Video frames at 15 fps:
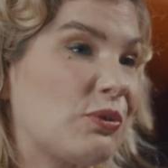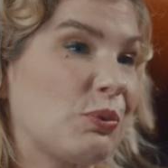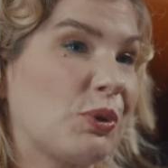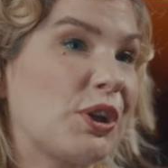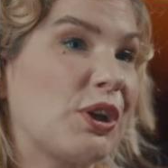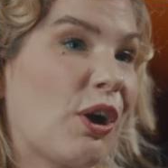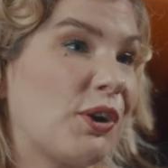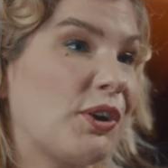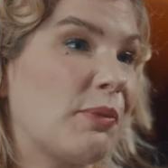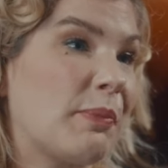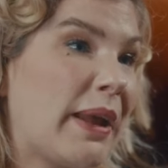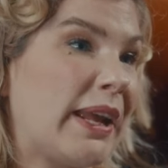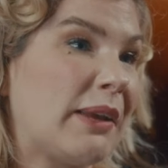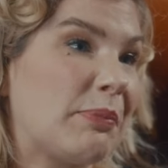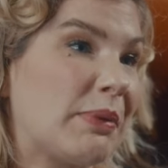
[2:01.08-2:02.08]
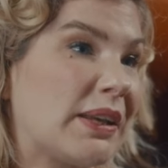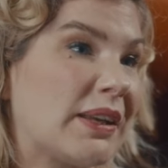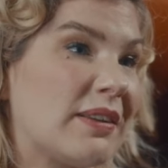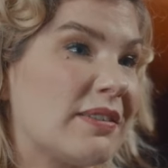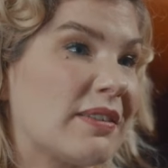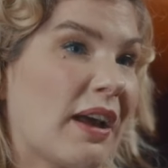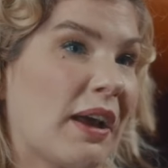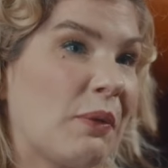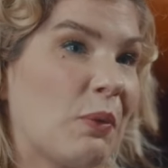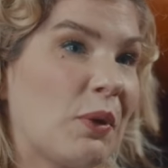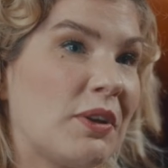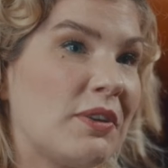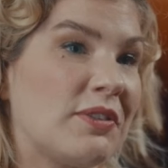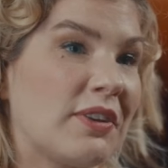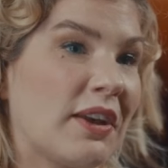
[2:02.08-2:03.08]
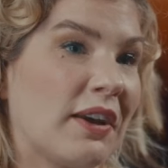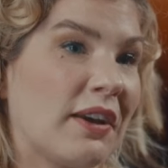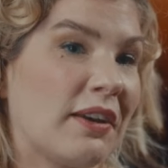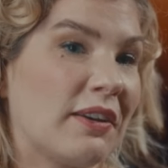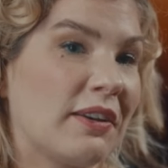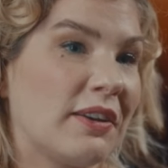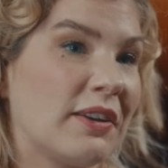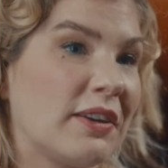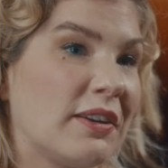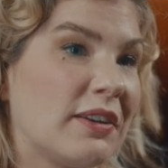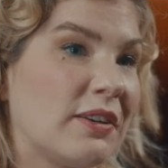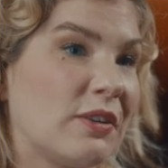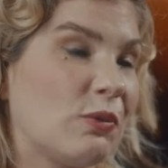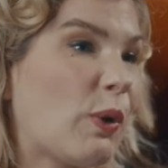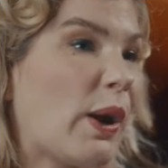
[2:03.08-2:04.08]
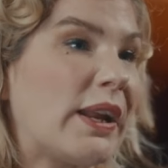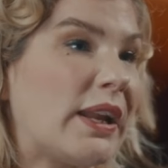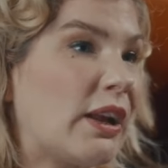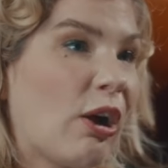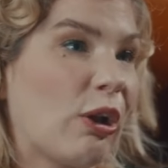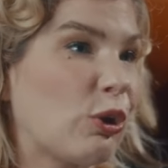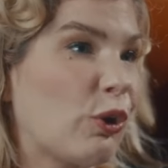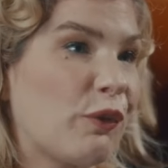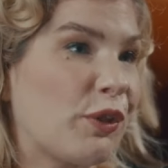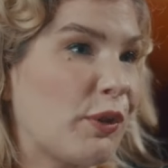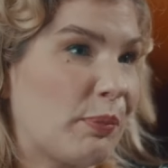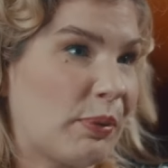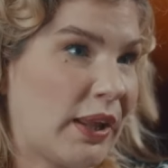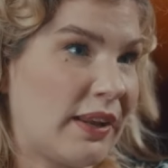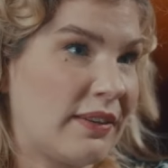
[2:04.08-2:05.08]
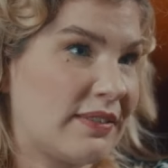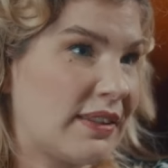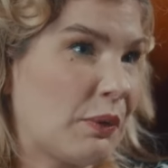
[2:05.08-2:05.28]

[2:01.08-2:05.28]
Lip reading: really hard to make because I was writing all over the place. They